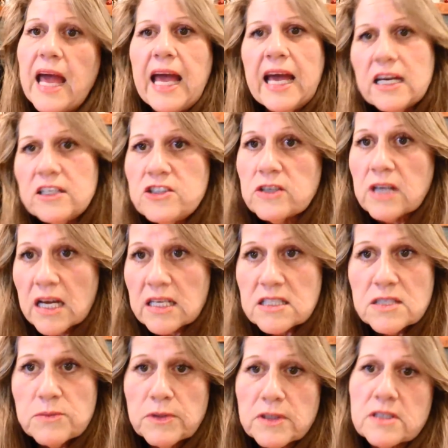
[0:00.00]
add your
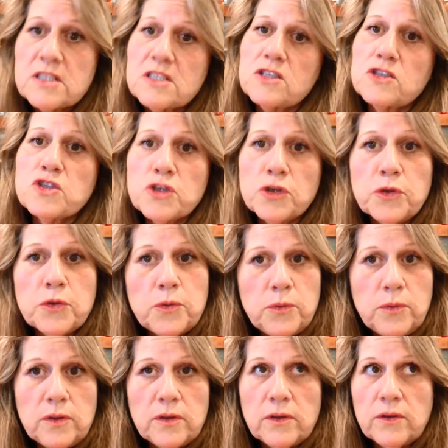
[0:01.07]
customers to